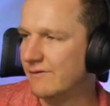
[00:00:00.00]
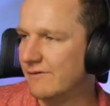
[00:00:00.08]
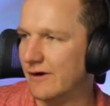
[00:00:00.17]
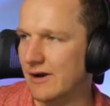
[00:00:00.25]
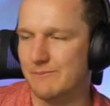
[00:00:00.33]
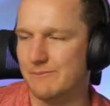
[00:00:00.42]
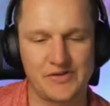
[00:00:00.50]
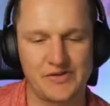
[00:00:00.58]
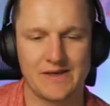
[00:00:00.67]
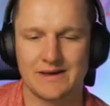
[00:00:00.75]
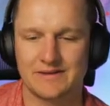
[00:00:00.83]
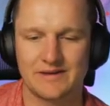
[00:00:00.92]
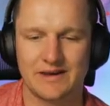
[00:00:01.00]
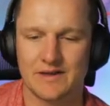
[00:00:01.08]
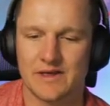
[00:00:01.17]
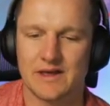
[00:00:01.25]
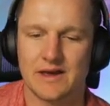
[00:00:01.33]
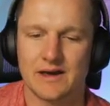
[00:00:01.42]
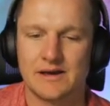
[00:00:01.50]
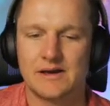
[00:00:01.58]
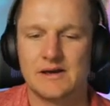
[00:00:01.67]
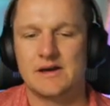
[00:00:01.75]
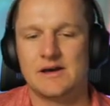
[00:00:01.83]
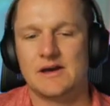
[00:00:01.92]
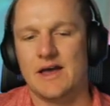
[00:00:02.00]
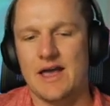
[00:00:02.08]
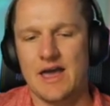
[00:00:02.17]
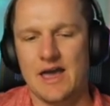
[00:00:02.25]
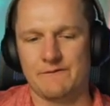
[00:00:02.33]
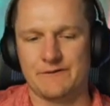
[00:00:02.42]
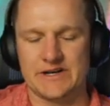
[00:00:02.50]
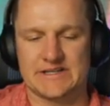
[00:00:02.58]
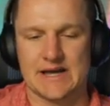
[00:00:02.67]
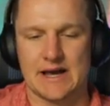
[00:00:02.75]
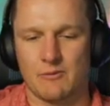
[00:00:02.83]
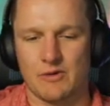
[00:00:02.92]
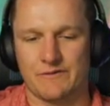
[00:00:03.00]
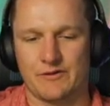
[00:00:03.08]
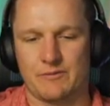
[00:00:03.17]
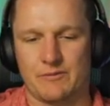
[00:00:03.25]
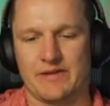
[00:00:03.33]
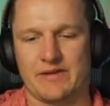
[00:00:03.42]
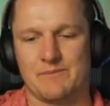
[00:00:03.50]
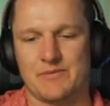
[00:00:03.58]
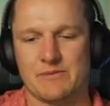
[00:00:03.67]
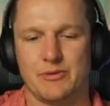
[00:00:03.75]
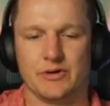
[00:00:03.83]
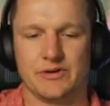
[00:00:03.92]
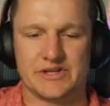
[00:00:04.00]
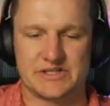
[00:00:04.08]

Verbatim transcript: Fulham put something together here? Every time we've picked up the ball, there's